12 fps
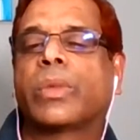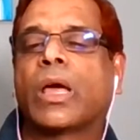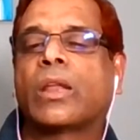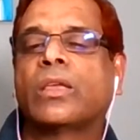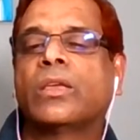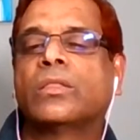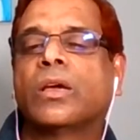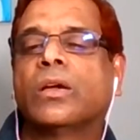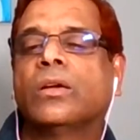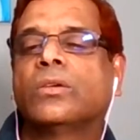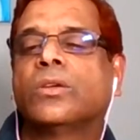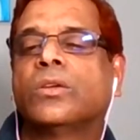
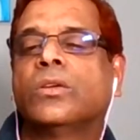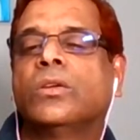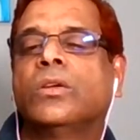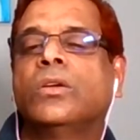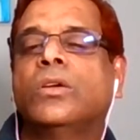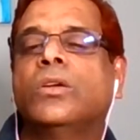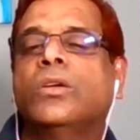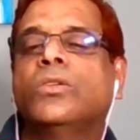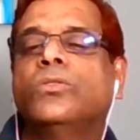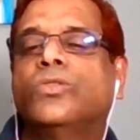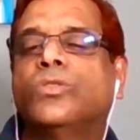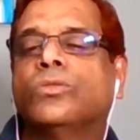Pranahita,
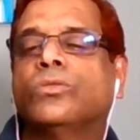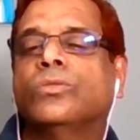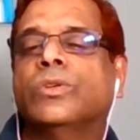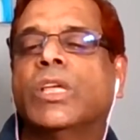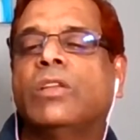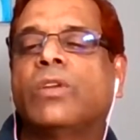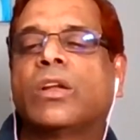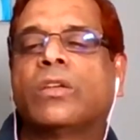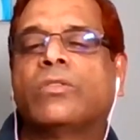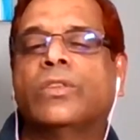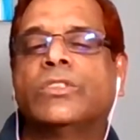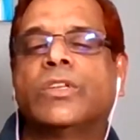to deliver
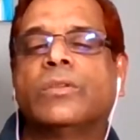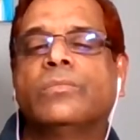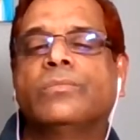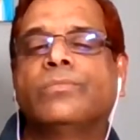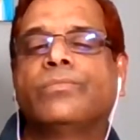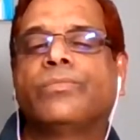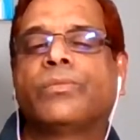her wisdom.